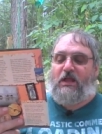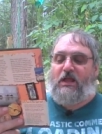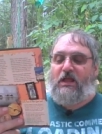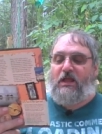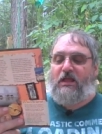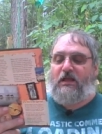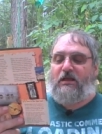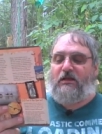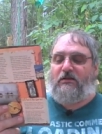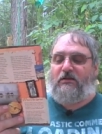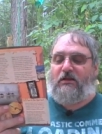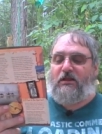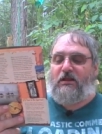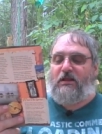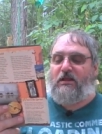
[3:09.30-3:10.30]
And
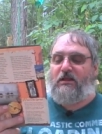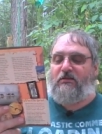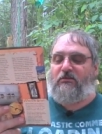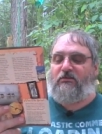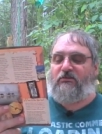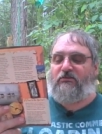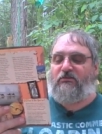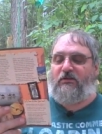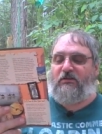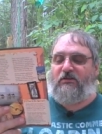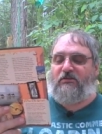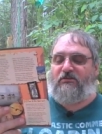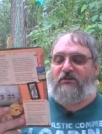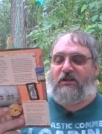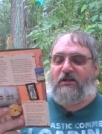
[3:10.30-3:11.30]
he sent
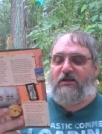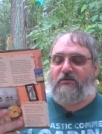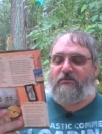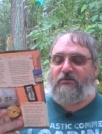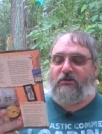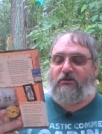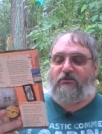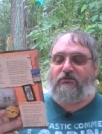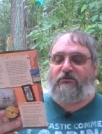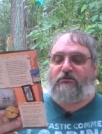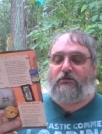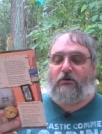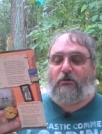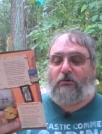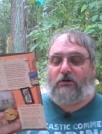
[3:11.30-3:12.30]
down the
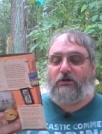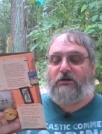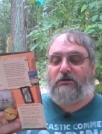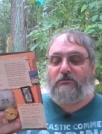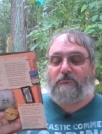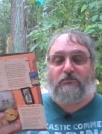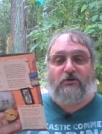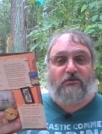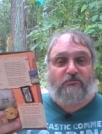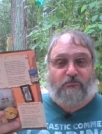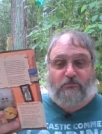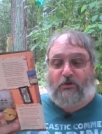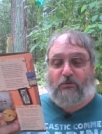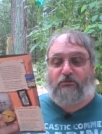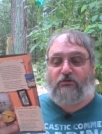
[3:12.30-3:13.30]
Torah of
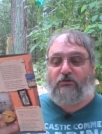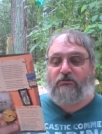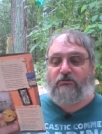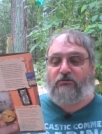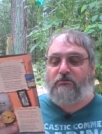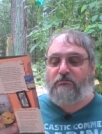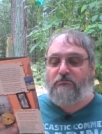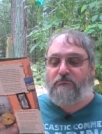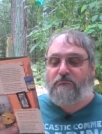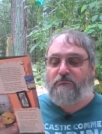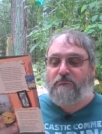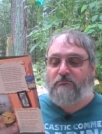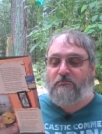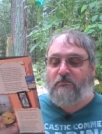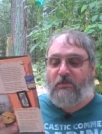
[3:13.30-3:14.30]
Moses
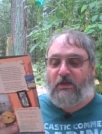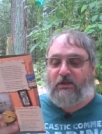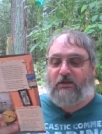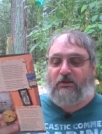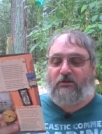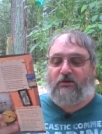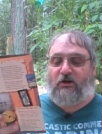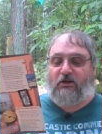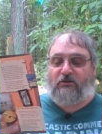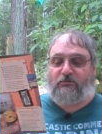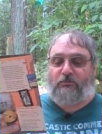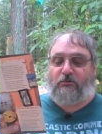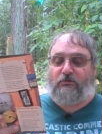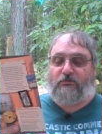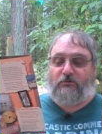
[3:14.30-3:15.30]
and the
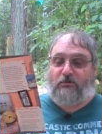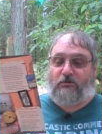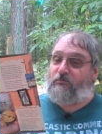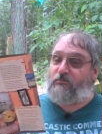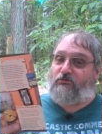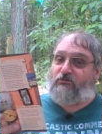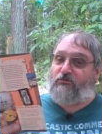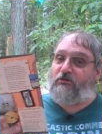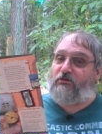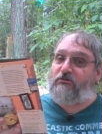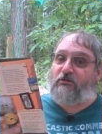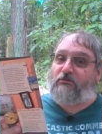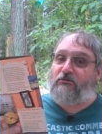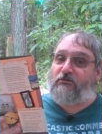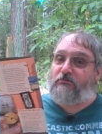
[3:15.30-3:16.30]
gospel of
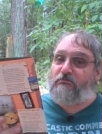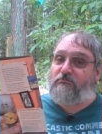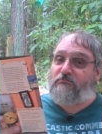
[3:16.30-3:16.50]
Jesus,